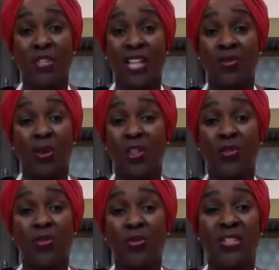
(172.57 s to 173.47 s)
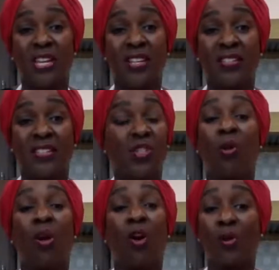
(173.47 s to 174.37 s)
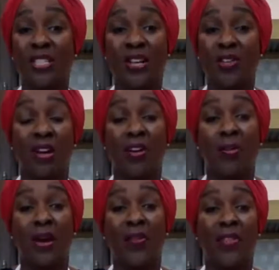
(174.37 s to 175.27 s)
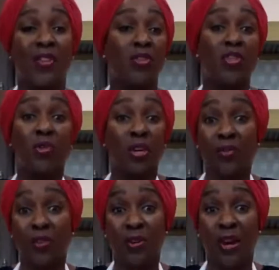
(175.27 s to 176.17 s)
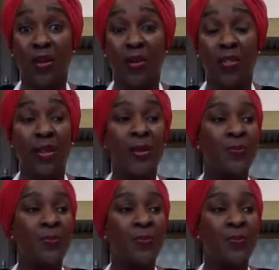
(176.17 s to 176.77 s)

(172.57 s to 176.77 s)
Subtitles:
That's one of those cuisines that you always hear talk about, that they're so good for your health.